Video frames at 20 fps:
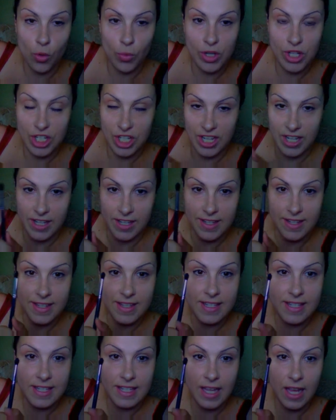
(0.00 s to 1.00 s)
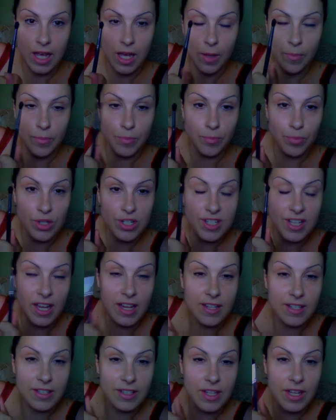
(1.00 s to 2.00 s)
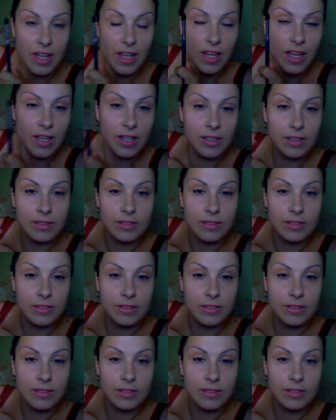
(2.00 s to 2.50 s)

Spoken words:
which is precisely